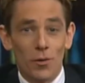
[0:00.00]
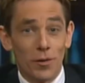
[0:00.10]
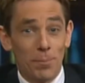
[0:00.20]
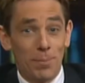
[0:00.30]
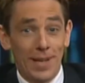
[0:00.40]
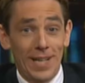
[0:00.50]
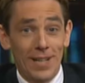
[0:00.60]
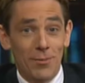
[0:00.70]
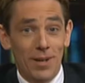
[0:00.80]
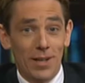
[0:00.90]
Oh, would you
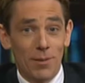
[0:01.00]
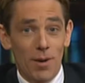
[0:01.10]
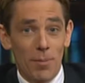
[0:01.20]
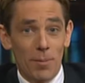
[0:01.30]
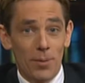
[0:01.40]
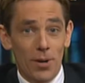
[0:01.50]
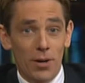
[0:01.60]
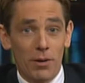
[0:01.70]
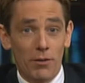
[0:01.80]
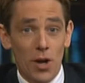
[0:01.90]
please welcome Robert
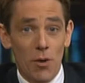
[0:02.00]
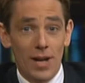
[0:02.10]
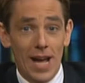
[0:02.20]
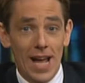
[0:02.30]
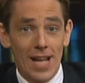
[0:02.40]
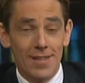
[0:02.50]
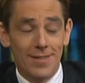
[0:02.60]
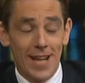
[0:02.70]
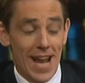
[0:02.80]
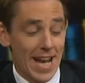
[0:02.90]
Burck, who's known
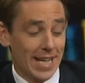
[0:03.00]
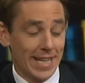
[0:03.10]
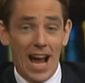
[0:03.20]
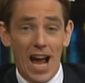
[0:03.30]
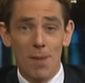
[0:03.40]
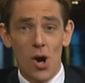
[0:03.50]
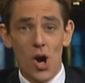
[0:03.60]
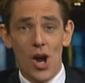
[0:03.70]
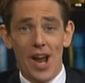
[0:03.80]
as the Naked Cowboy?